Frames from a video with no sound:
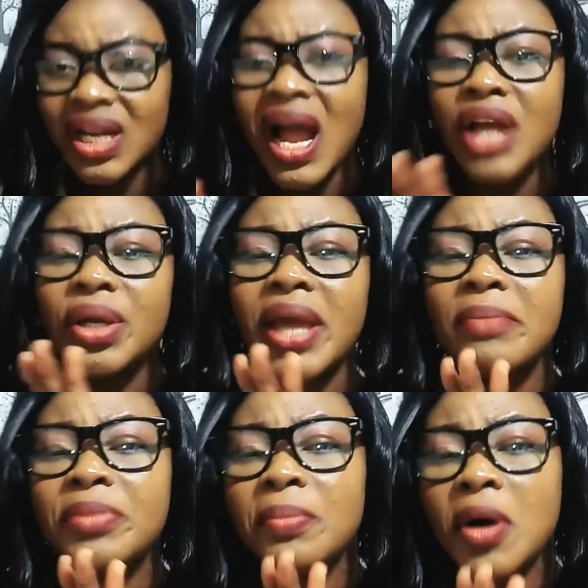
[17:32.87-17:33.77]
how you
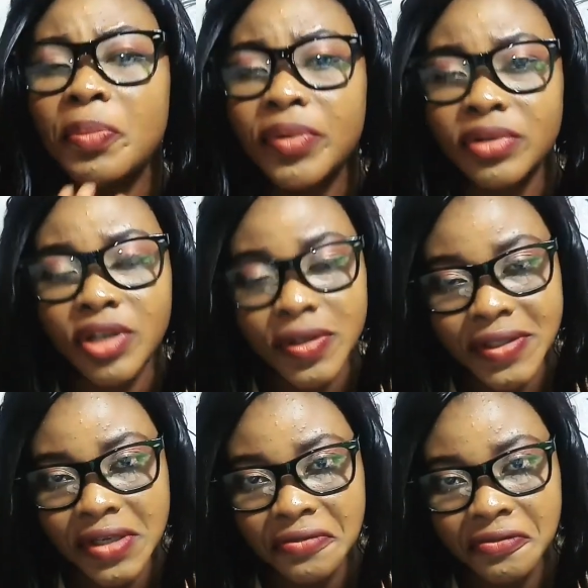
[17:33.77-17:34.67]
can be more
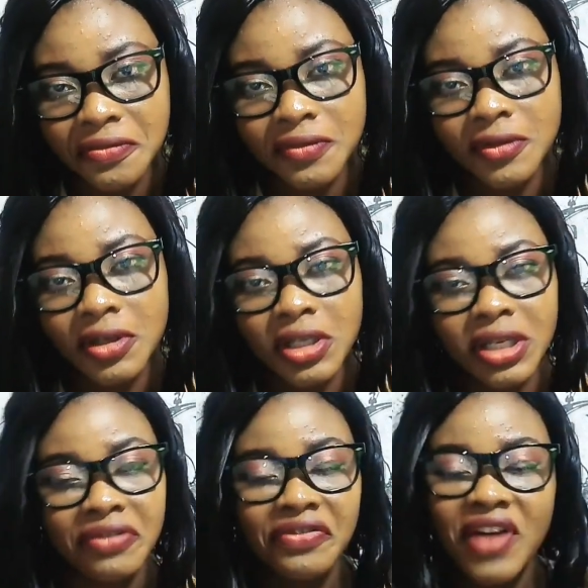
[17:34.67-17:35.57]
productive.
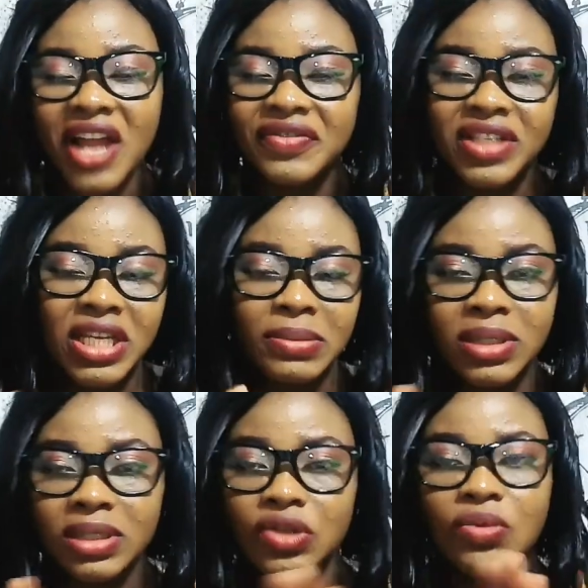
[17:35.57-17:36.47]
The 5
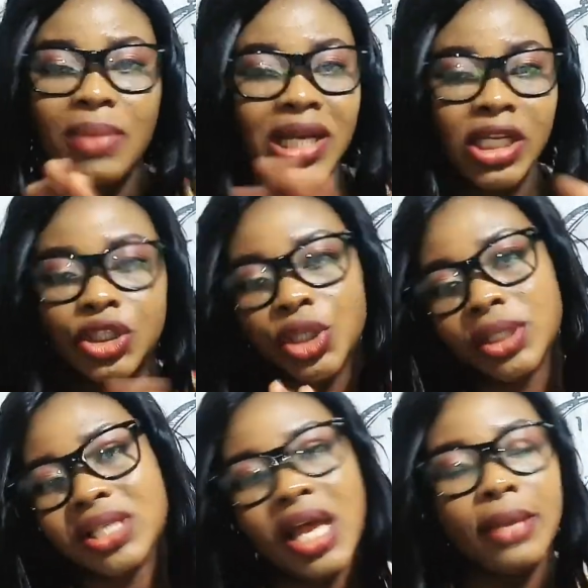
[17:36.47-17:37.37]
tips to manage your
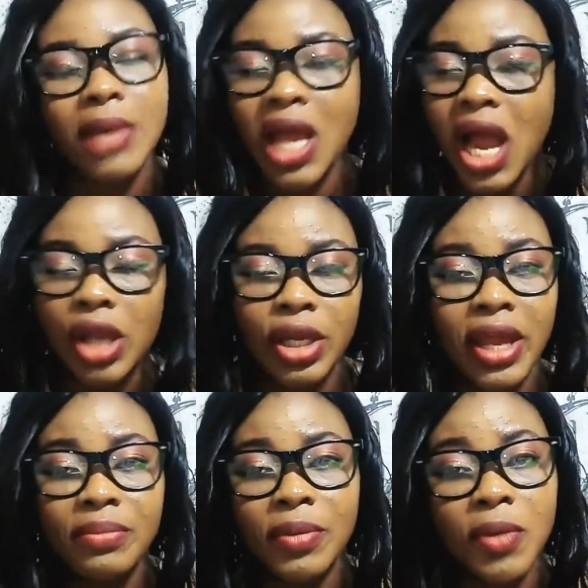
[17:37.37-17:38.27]
time, how you
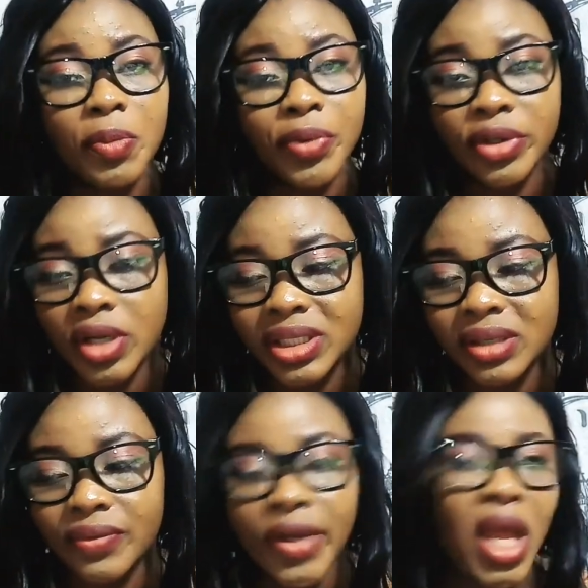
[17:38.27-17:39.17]
can be more
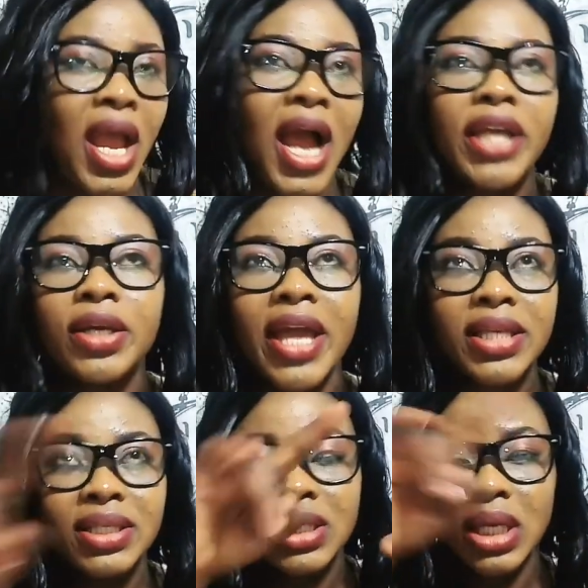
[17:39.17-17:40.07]
productive. And you
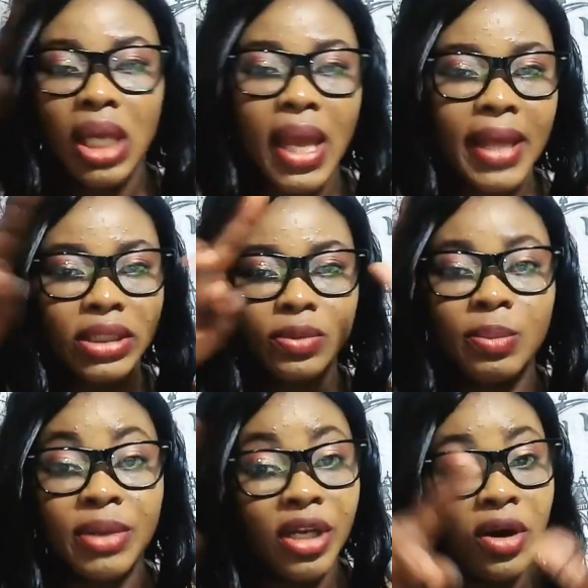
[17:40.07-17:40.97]
can see
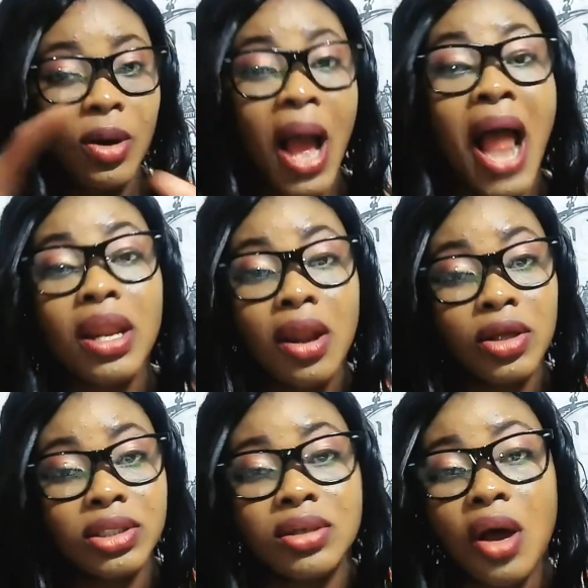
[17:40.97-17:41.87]
below a
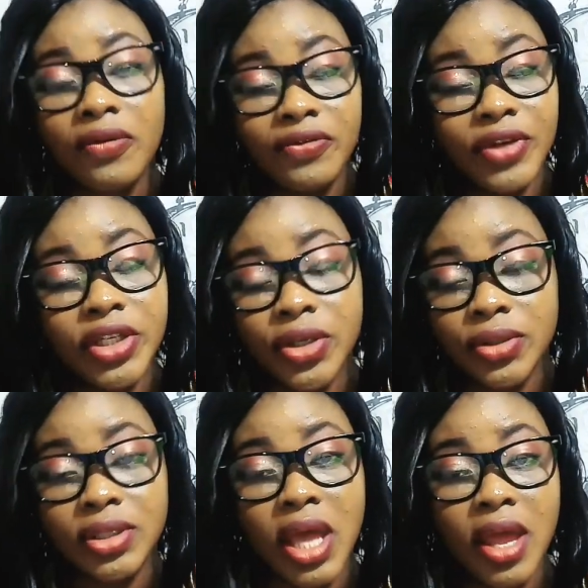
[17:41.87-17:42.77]
lot of
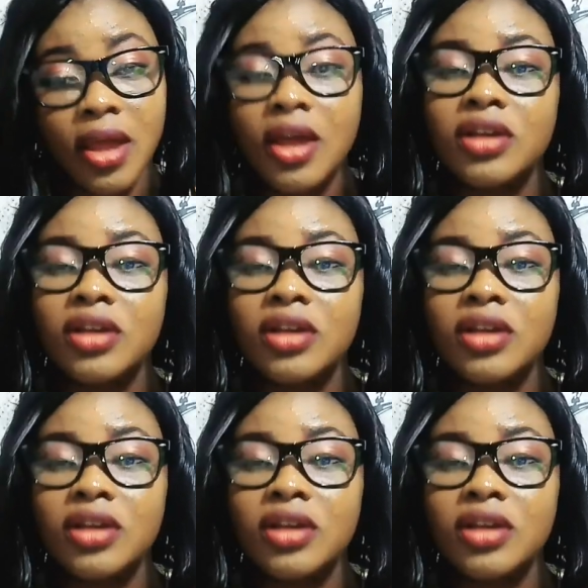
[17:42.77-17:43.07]
videos there